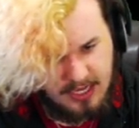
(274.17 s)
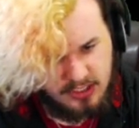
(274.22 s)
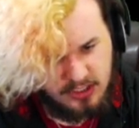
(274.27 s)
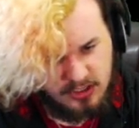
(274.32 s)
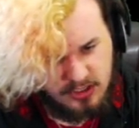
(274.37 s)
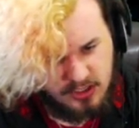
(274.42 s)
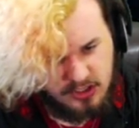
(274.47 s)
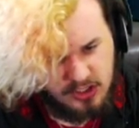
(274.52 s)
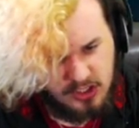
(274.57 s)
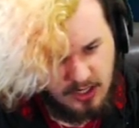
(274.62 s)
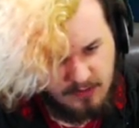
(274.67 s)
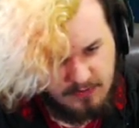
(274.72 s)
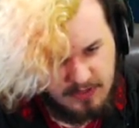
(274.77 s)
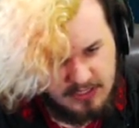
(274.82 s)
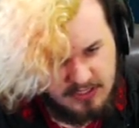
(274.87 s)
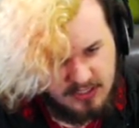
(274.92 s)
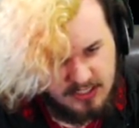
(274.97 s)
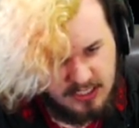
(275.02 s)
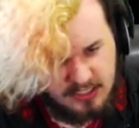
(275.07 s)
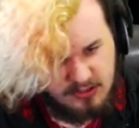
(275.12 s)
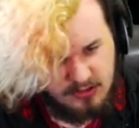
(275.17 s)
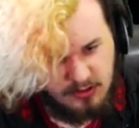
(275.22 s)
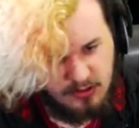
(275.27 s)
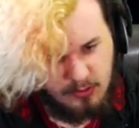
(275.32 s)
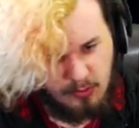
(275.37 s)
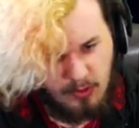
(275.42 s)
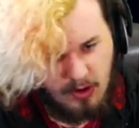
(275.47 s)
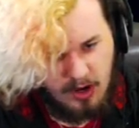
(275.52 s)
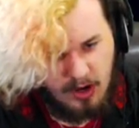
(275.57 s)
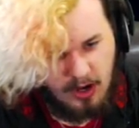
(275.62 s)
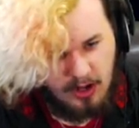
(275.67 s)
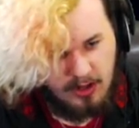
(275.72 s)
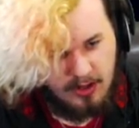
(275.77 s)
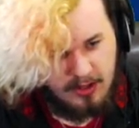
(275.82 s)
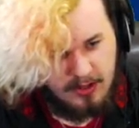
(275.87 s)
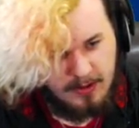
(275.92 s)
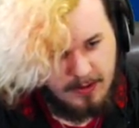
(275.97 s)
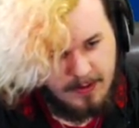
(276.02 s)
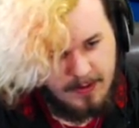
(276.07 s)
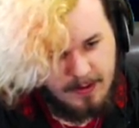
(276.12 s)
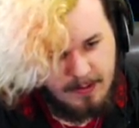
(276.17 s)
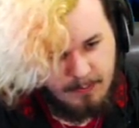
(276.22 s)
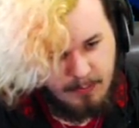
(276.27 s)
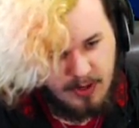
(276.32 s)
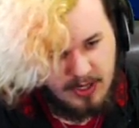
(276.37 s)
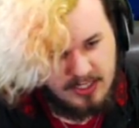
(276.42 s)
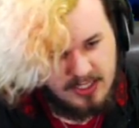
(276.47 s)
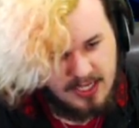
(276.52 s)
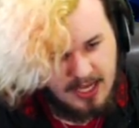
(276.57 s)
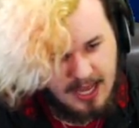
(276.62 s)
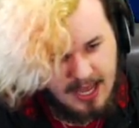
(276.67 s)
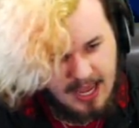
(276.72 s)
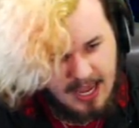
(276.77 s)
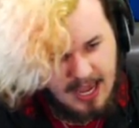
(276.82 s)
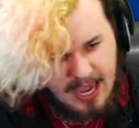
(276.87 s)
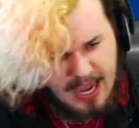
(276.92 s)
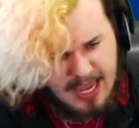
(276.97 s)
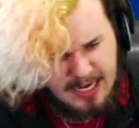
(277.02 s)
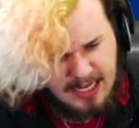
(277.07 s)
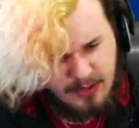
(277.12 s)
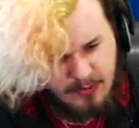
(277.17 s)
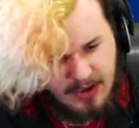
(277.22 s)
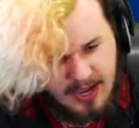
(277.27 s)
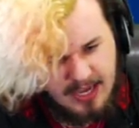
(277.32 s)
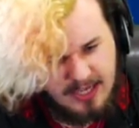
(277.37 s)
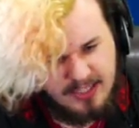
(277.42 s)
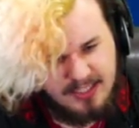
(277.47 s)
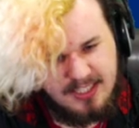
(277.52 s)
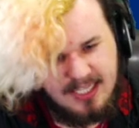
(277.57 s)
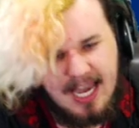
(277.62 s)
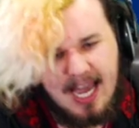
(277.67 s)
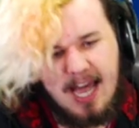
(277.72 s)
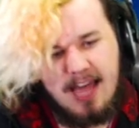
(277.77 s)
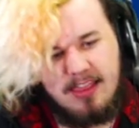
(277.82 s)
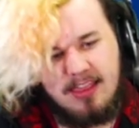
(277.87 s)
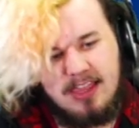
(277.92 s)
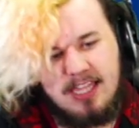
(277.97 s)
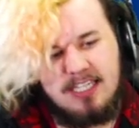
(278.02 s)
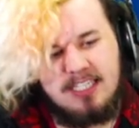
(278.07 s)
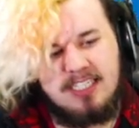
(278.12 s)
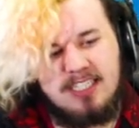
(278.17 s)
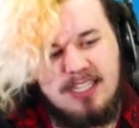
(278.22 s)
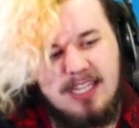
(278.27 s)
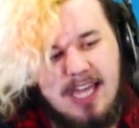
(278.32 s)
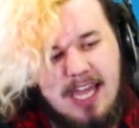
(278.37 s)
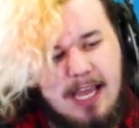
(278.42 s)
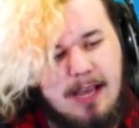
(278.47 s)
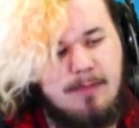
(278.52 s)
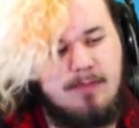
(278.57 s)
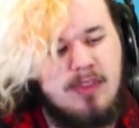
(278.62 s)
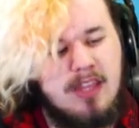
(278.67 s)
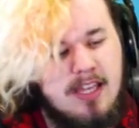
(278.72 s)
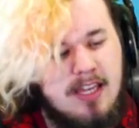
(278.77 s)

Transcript: it's just a shelf that sticks through the wall. But uh, anyways, yeah, this thing.